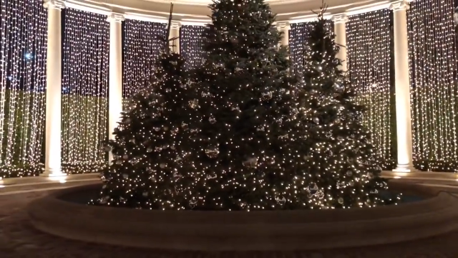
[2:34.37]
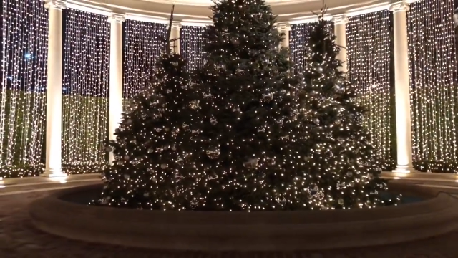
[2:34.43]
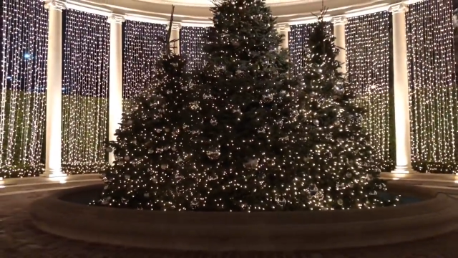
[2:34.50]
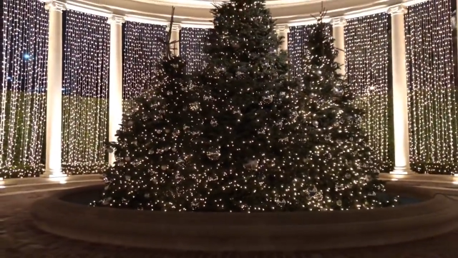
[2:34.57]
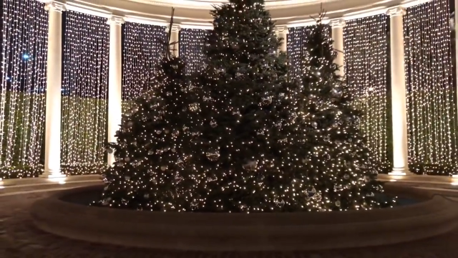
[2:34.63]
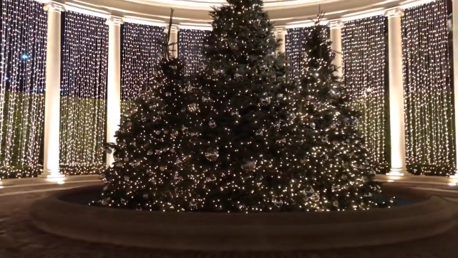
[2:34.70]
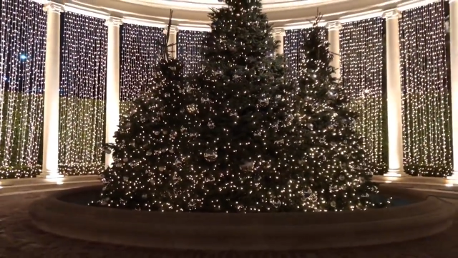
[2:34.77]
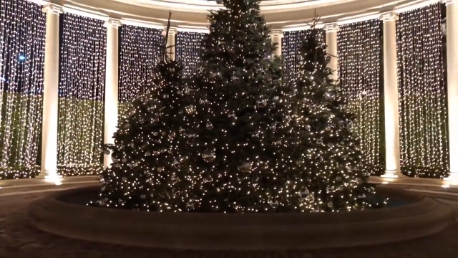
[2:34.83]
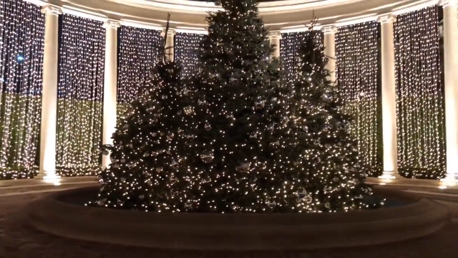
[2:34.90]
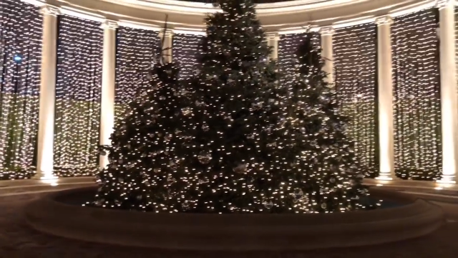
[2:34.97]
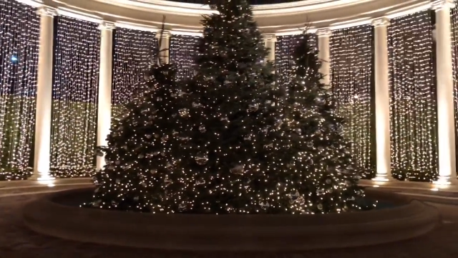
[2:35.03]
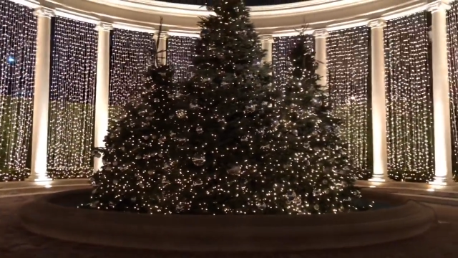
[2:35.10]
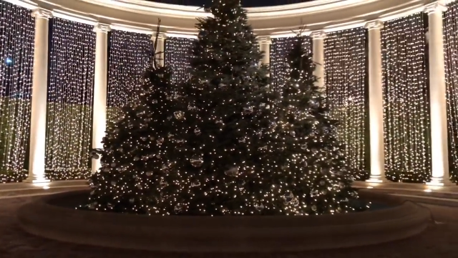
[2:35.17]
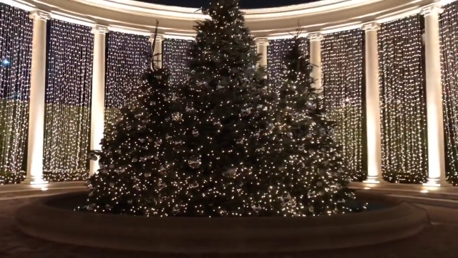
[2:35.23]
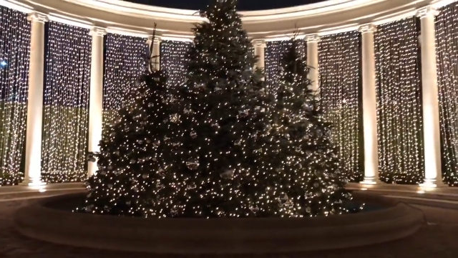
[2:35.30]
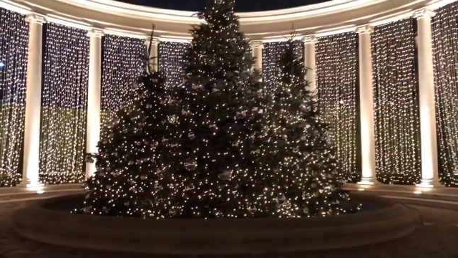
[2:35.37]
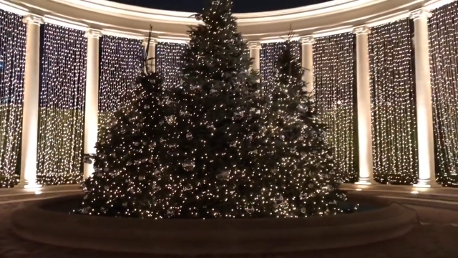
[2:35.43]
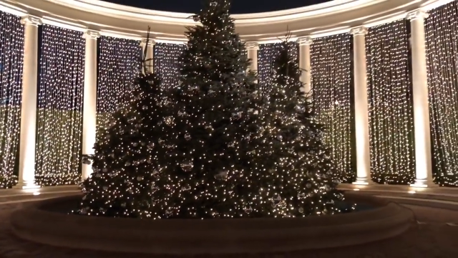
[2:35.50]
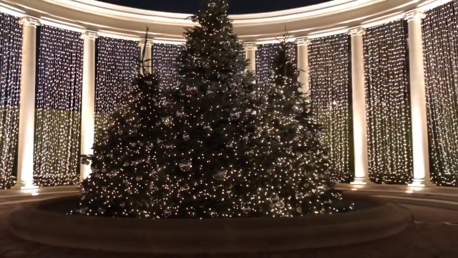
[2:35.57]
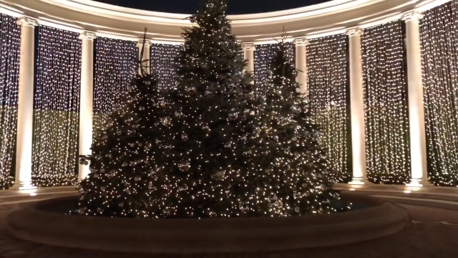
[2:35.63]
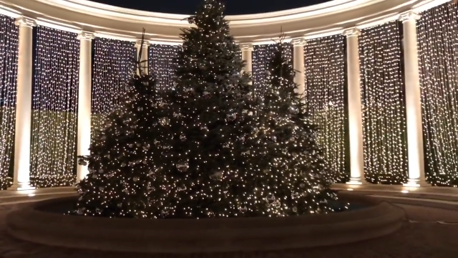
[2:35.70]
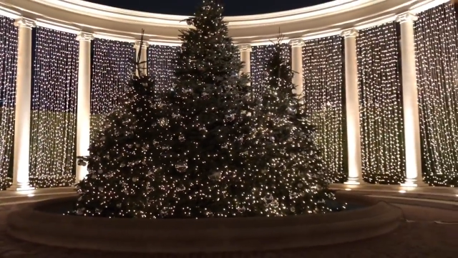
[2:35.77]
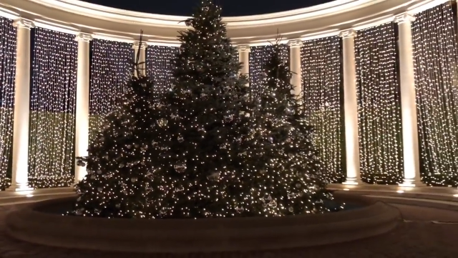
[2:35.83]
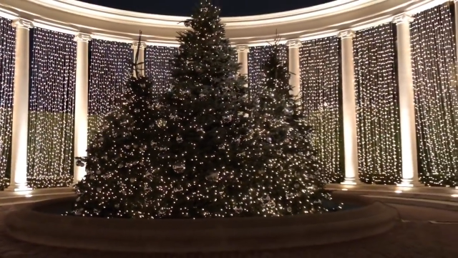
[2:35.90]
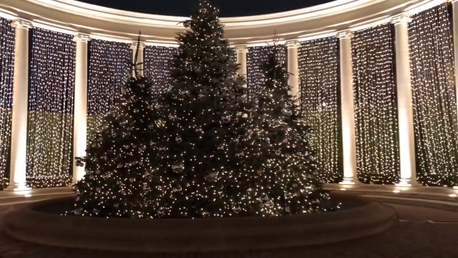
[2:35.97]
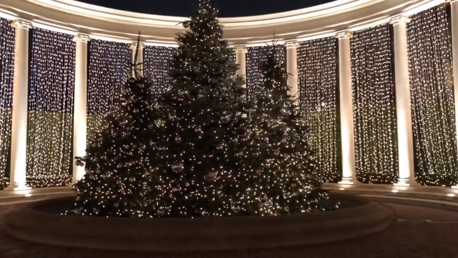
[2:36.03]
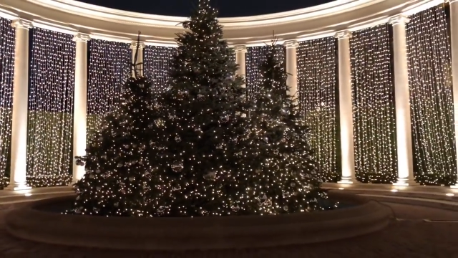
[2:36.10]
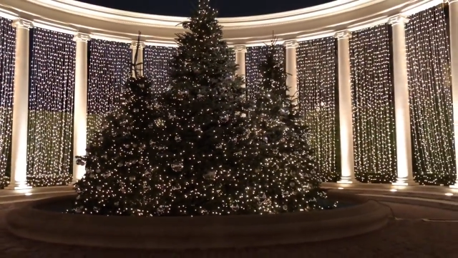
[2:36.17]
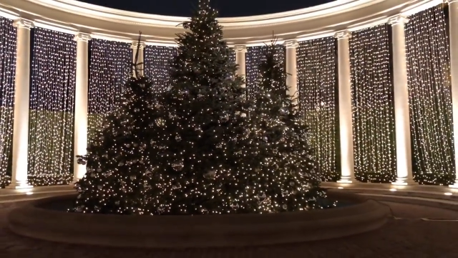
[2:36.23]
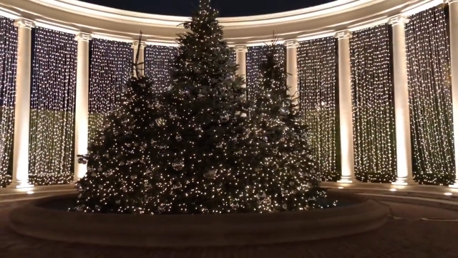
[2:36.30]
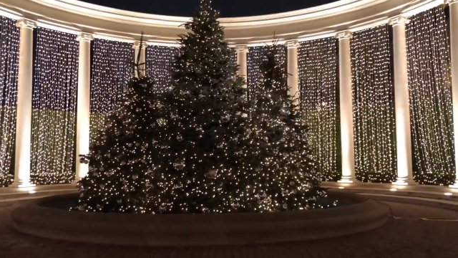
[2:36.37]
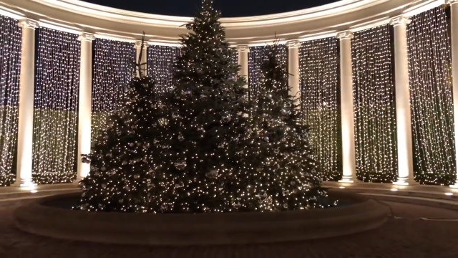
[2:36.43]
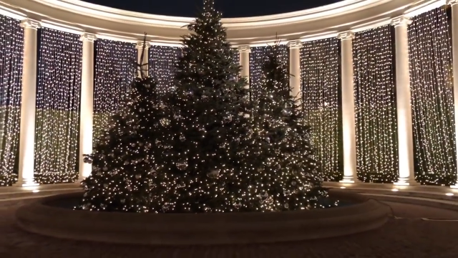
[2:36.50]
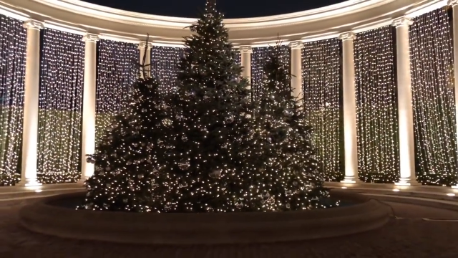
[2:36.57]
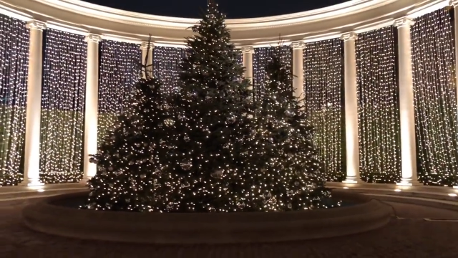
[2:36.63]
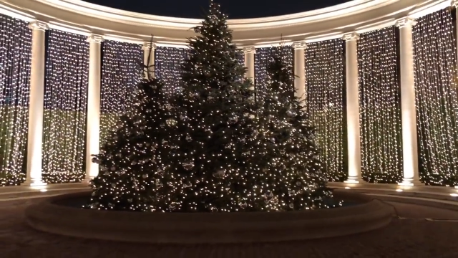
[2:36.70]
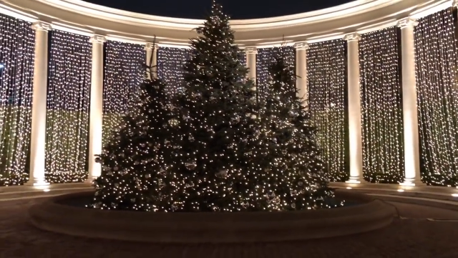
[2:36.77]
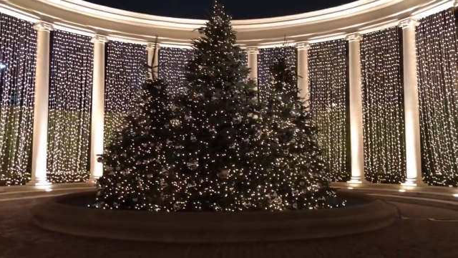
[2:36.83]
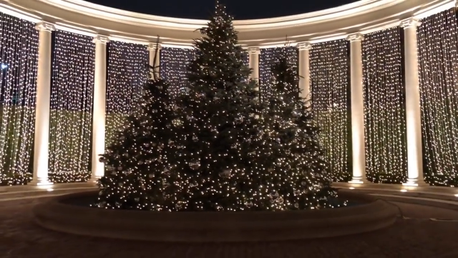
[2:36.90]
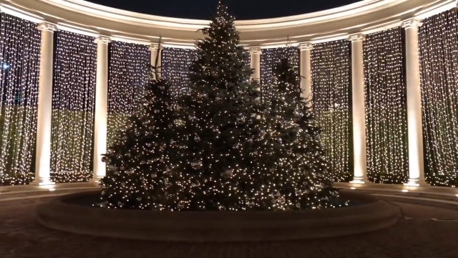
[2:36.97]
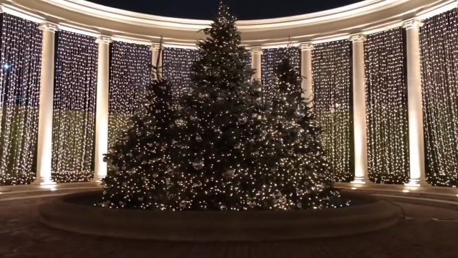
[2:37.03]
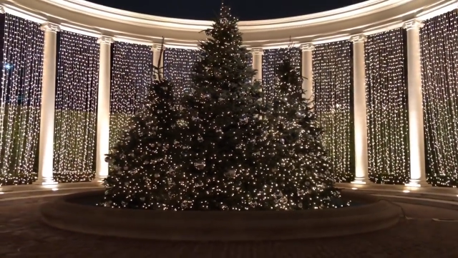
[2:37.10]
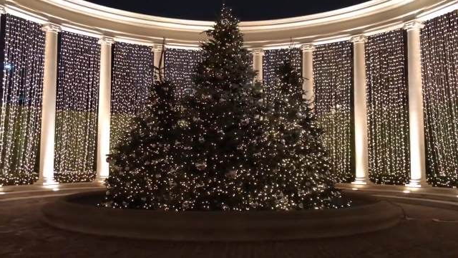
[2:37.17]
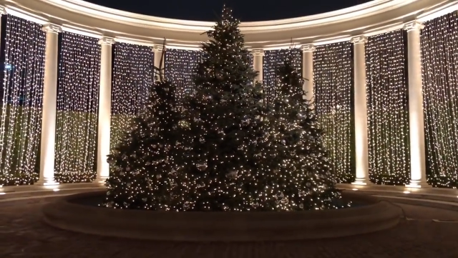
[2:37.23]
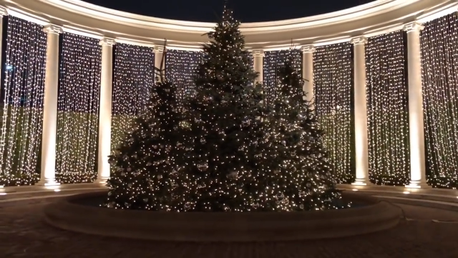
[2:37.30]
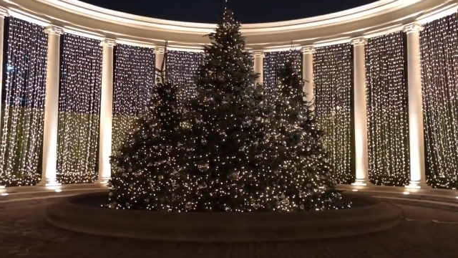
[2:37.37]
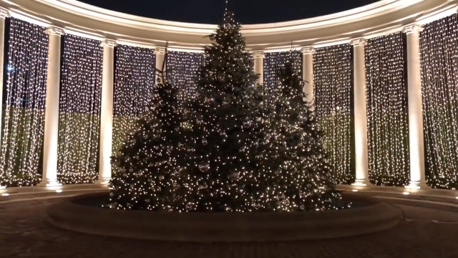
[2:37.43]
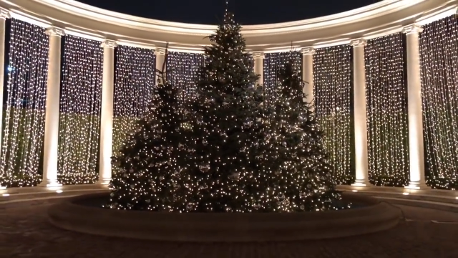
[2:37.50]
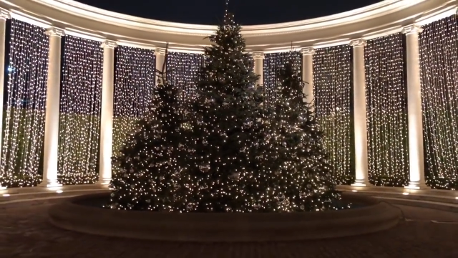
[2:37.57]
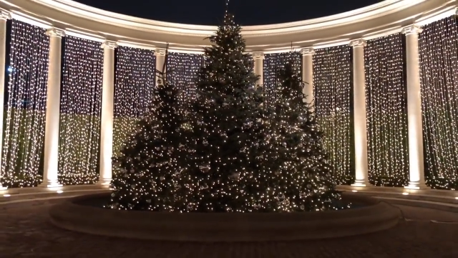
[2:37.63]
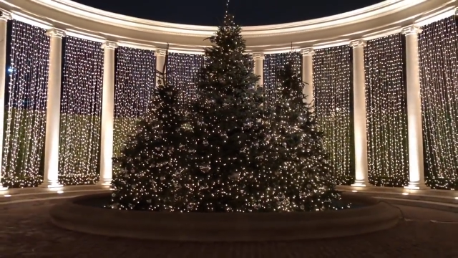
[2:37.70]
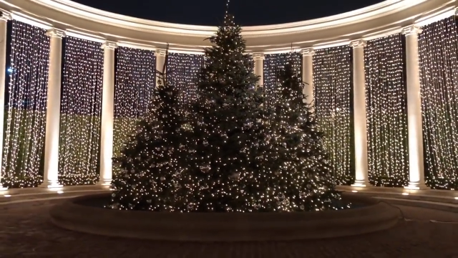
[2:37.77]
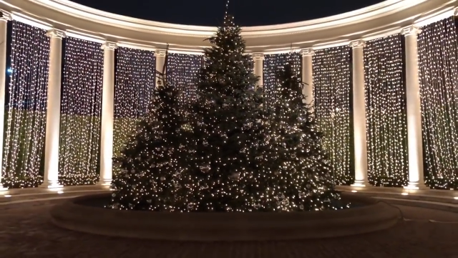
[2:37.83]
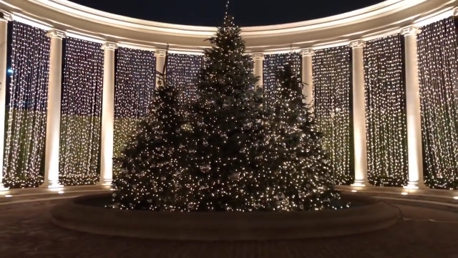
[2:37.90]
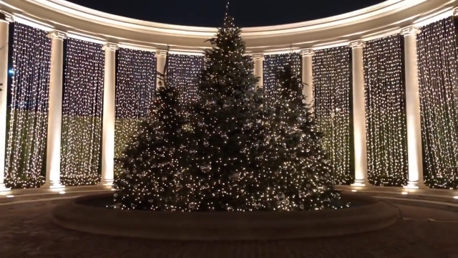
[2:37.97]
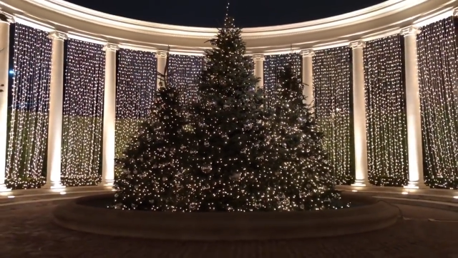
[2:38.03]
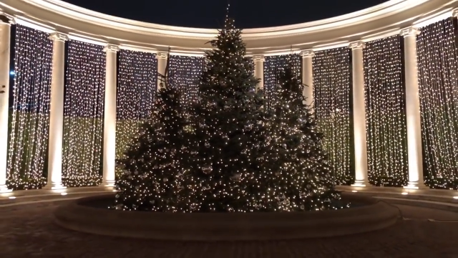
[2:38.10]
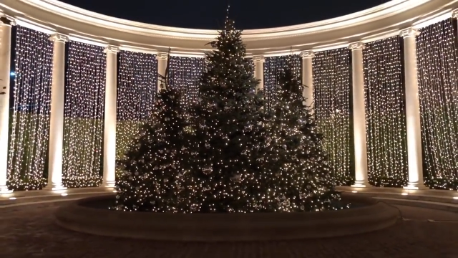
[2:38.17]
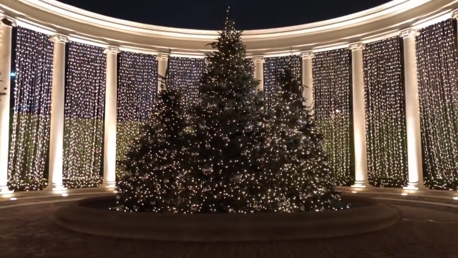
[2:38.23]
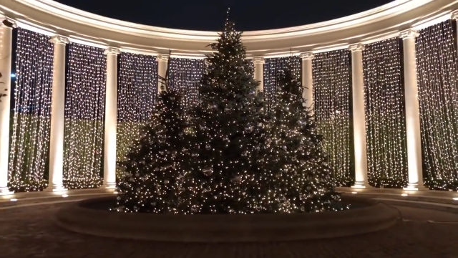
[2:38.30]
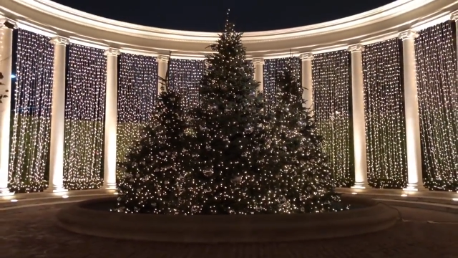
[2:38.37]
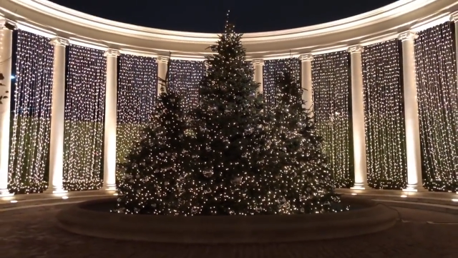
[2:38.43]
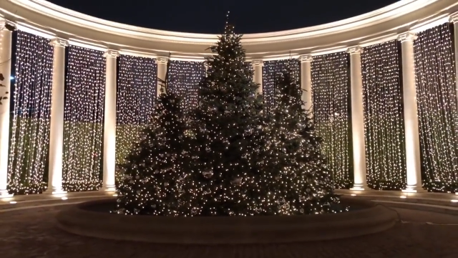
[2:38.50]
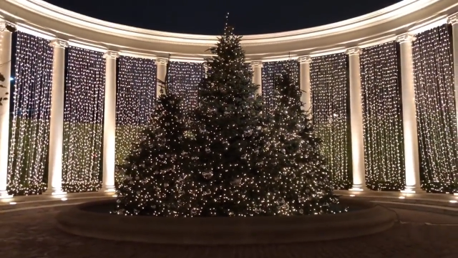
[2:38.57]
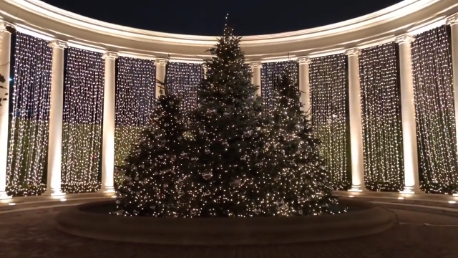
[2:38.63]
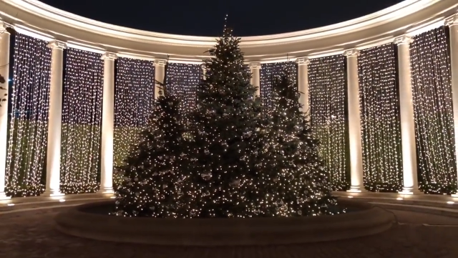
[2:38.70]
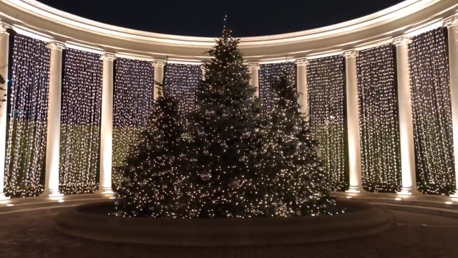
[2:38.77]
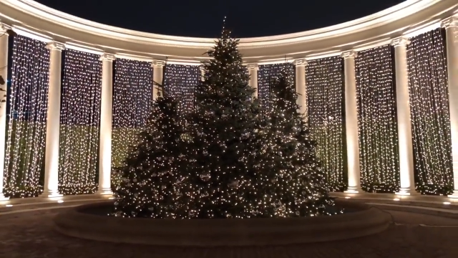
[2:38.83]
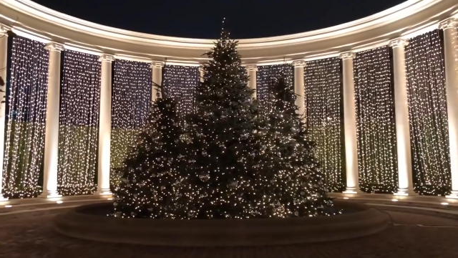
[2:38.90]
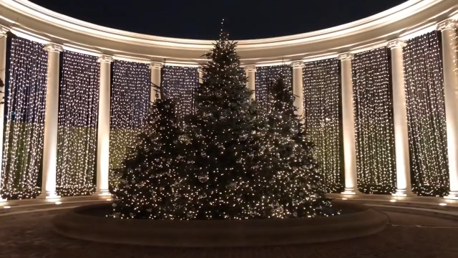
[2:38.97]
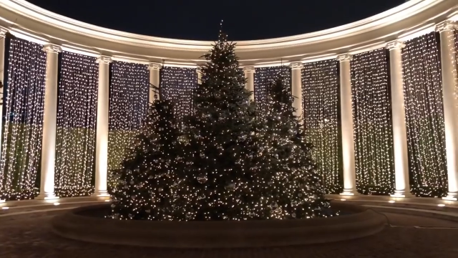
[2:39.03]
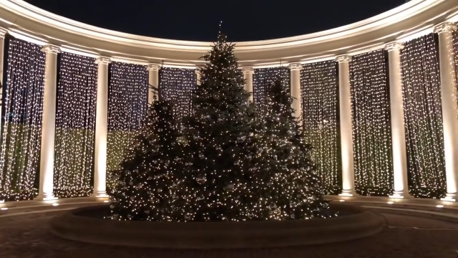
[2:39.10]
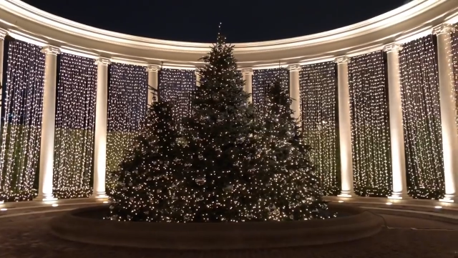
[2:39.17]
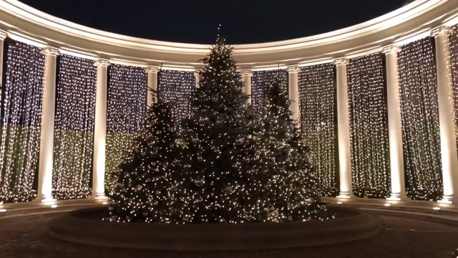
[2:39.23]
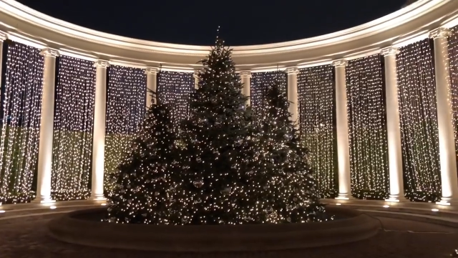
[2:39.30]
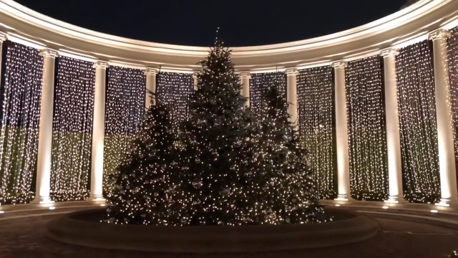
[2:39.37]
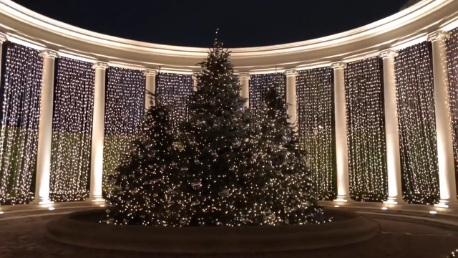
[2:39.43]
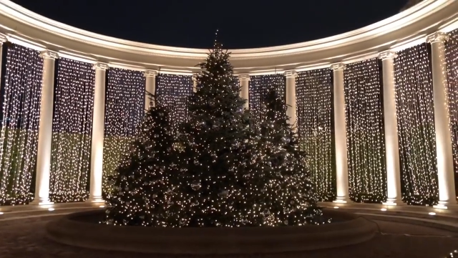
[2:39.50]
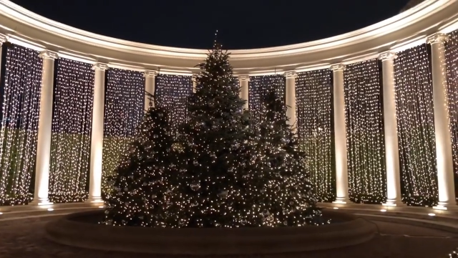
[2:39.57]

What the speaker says: (no speaker visible)